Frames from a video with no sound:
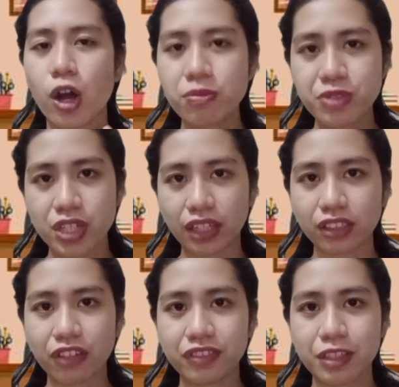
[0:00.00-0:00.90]
object
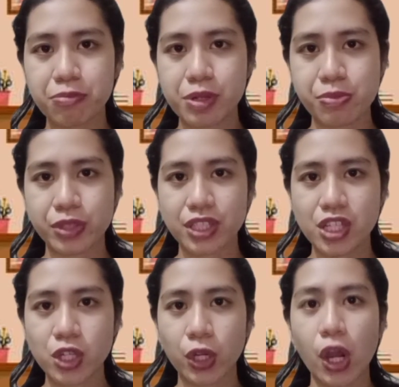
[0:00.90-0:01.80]
of the
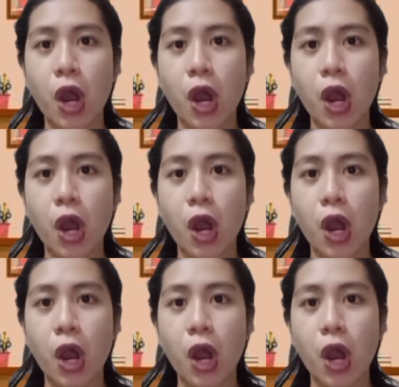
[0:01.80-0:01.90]
preposition